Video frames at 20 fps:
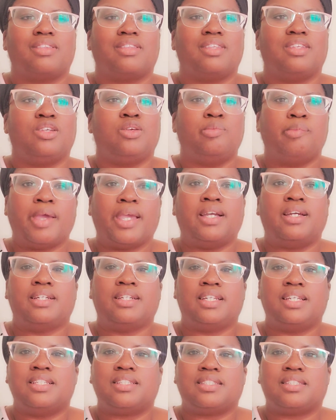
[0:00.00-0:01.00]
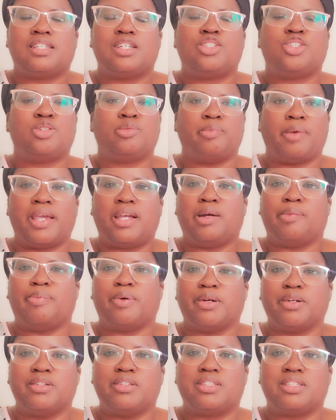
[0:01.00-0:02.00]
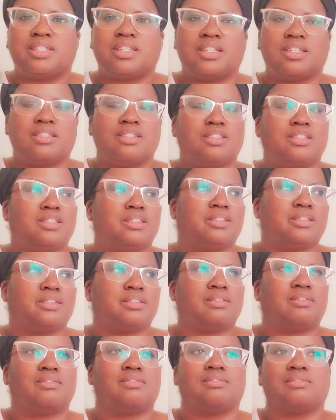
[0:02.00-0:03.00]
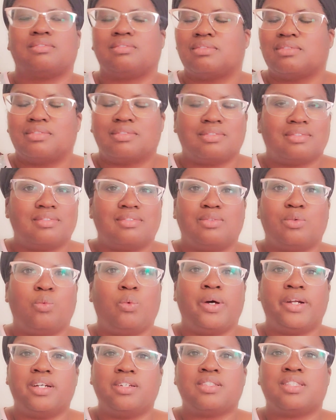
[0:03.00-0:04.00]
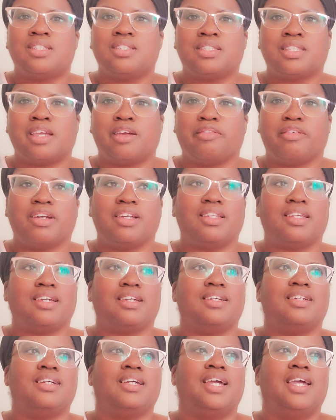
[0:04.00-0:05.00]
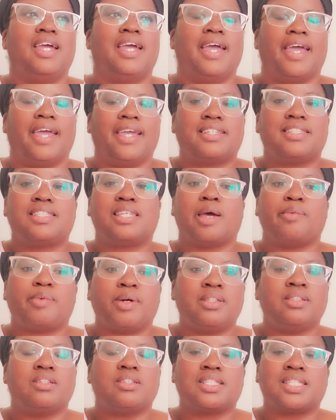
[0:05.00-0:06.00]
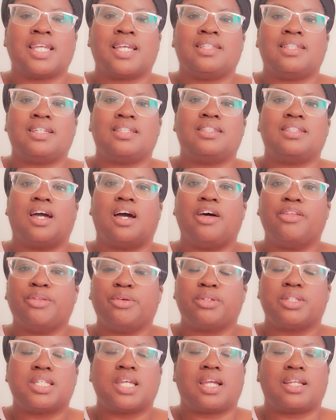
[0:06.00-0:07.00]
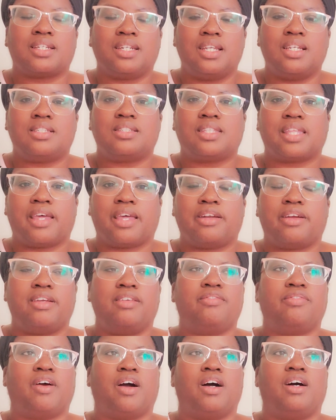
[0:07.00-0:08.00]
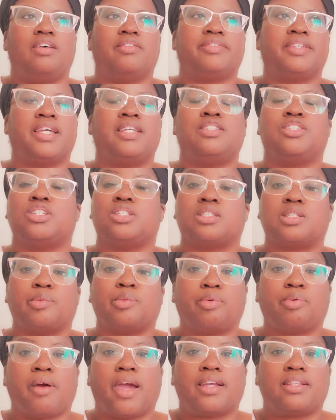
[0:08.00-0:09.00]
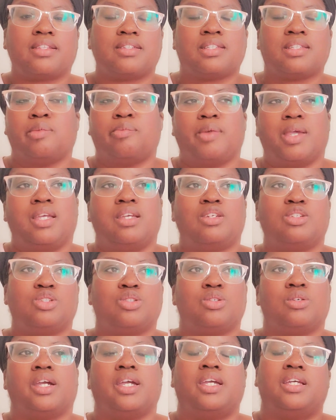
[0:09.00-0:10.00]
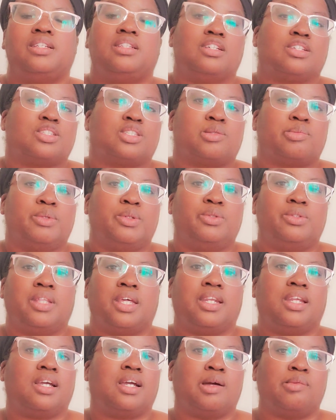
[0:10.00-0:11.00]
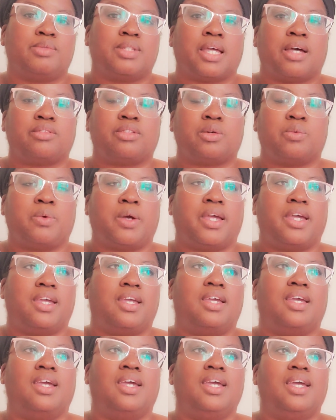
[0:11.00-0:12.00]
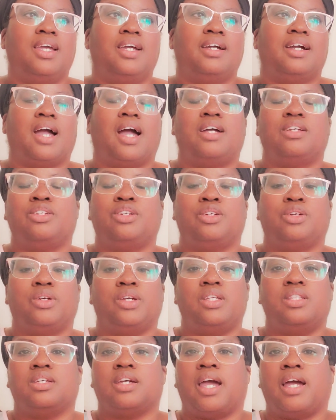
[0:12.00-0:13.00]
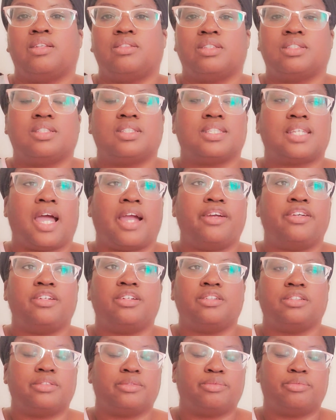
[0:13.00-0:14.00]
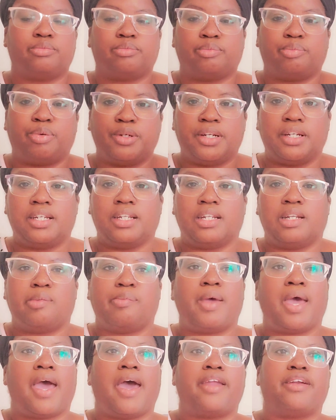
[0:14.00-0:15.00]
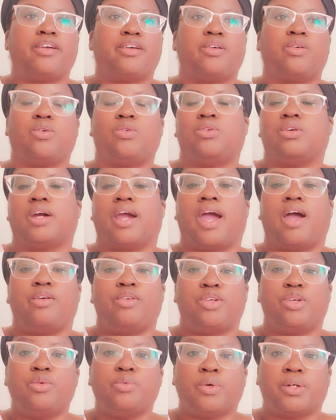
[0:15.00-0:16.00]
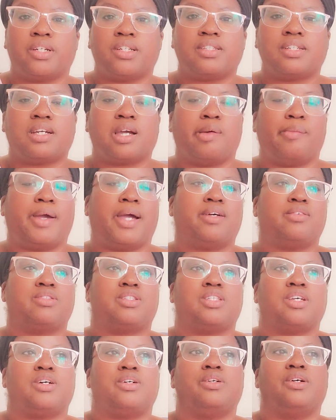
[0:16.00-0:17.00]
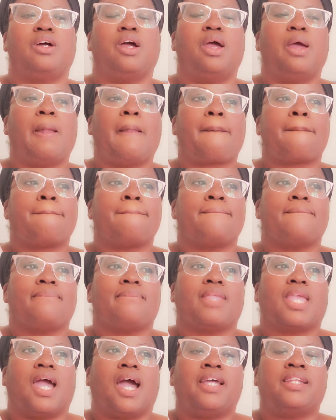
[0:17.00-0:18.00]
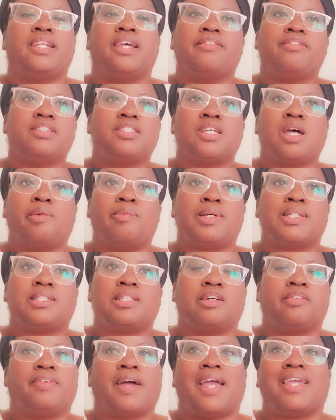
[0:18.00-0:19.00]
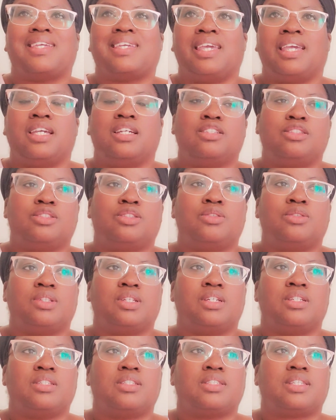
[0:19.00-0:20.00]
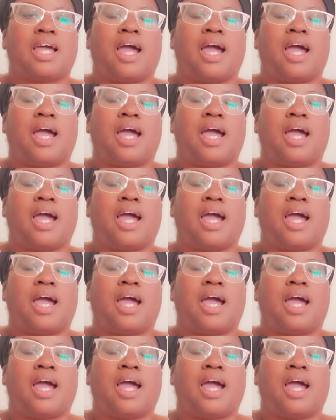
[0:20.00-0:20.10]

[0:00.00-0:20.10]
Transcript: You make a knit stitch, you make a purl stitch. What else is there really? Except understanding the other techniques that are involved, and just the practice and making sure it looks smooth and it comes out the way, how, you know, either how the designer put it in the pattern or how you want it to come out. So I never tell myself I can't do this.